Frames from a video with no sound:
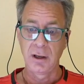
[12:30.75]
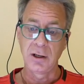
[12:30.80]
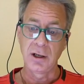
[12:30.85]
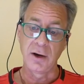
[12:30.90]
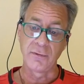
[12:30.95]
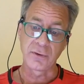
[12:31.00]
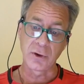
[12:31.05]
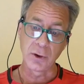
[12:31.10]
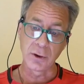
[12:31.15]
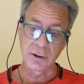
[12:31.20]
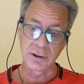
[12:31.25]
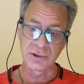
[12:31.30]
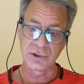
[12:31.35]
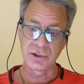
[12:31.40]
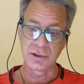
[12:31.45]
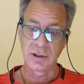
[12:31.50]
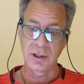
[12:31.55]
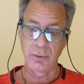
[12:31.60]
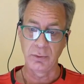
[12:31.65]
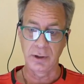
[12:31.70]
Of
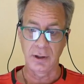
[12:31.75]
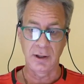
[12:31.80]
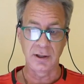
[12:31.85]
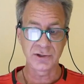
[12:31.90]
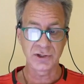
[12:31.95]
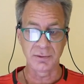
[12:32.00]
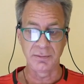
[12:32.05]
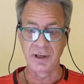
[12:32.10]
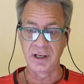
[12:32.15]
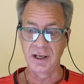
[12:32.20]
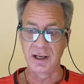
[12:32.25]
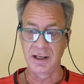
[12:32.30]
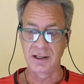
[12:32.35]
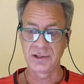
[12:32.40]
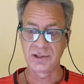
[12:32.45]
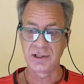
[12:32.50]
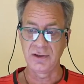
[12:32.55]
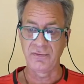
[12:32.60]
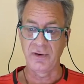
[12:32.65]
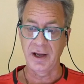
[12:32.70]
course, it would also be
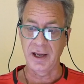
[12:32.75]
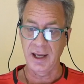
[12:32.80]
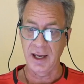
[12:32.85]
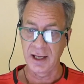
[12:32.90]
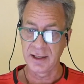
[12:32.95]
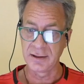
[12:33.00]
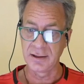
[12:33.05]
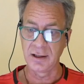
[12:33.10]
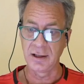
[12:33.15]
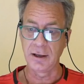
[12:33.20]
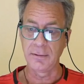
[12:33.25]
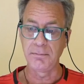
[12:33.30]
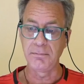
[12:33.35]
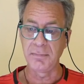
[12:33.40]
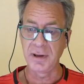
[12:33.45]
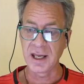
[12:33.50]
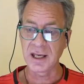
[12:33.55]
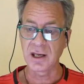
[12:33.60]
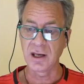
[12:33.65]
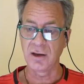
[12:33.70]
nice if I ended up
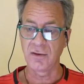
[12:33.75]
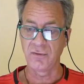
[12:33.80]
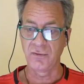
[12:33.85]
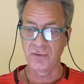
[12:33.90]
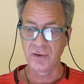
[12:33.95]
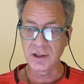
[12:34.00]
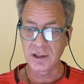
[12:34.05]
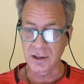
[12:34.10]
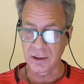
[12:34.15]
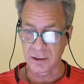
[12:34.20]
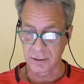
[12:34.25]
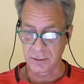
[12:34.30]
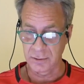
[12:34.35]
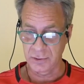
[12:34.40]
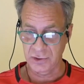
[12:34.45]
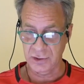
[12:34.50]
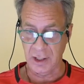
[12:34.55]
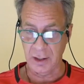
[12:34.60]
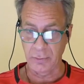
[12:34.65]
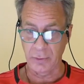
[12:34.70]
making
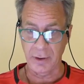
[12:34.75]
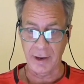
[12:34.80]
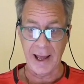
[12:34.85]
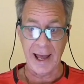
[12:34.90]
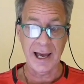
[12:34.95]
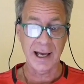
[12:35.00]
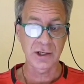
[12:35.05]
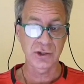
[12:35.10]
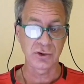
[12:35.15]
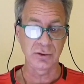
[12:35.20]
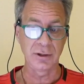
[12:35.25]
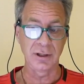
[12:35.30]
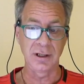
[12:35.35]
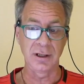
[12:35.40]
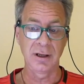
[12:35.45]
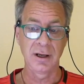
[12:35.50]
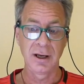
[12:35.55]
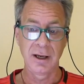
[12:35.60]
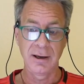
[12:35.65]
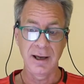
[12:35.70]
videos that were
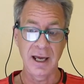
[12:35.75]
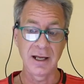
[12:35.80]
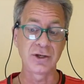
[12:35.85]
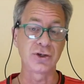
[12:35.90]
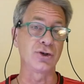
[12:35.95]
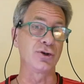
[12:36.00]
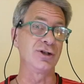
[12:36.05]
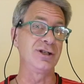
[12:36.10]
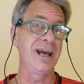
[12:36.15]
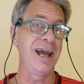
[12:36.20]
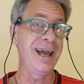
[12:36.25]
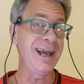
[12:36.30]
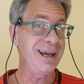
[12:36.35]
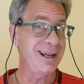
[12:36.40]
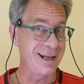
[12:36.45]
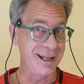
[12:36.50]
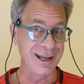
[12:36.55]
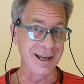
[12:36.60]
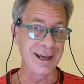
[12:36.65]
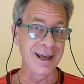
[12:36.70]
actually
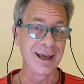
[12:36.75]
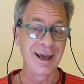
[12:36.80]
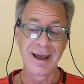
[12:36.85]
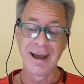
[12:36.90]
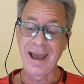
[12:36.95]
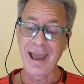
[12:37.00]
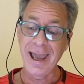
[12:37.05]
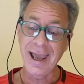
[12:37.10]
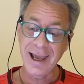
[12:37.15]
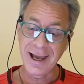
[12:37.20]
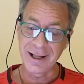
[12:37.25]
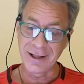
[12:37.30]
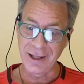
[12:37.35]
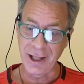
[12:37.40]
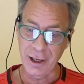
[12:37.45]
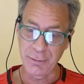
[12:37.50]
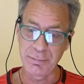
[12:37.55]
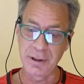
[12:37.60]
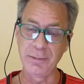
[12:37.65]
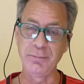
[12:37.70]
entertaining and
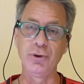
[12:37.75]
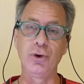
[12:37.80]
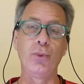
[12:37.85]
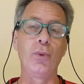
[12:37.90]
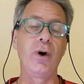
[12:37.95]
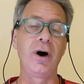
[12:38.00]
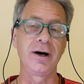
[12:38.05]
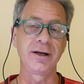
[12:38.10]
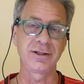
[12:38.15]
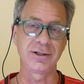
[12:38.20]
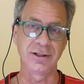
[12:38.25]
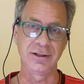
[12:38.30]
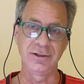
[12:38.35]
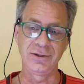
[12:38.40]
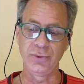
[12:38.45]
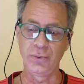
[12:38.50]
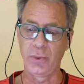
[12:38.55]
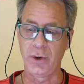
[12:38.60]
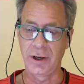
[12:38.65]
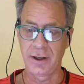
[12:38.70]
that people wanted
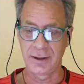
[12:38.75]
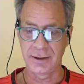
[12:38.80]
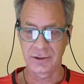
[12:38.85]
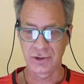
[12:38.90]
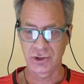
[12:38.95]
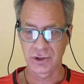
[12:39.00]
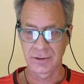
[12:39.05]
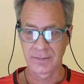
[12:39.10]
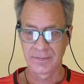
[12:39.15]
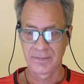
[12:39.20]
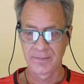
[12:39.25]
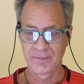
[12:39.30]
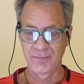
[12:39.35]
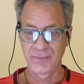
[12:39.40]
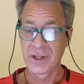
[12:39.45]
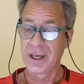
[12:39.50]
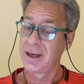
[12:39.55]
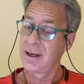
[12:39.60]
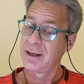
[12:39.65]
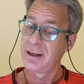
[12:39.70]
to watch.
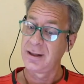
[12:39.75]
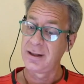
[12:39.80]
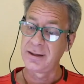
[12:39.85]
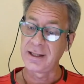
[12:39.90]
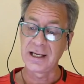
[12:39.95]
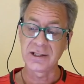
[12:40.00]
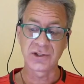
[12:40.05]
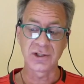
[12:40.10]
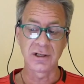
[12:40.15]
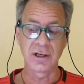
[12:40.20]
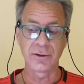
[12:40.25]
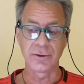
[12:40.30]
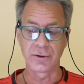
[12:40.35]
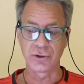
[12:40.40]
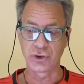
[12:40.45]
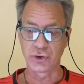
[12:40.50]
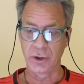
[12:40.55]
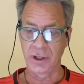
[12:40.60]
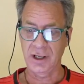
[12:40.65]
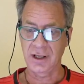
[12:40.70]
That's another
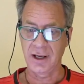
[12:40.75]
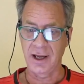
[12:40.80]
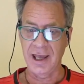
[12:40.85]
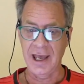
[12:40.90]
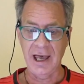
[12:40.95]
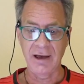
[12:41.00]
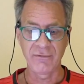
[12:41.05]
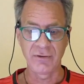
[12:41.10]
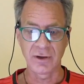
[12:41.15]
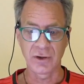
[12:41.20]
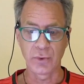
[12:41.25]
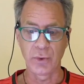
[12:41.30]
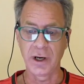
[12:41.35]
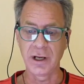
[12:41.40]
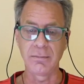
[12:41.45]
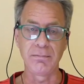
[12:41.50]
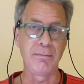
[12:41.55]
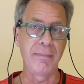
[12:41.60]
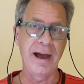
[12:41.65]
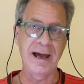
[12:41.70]
trick I haven't
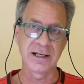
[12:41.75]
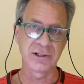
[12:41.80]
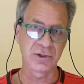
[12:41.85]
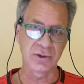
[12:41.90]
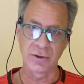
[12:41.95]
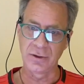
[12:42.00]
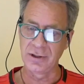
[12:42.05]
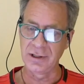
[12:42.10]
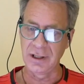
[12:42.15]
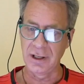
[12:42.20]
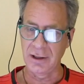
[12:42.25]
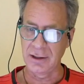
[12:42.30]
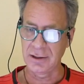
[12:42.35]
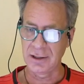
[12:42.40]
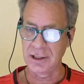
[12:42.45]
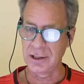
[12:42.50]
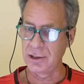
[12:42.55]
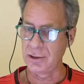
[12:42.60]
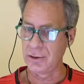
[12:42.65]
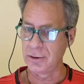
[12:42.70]
quite mastered yet
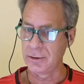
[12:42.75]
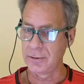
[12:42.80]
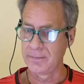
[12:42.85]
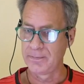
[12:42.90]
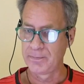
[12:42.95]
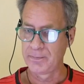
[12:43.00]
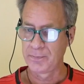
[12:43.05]
either.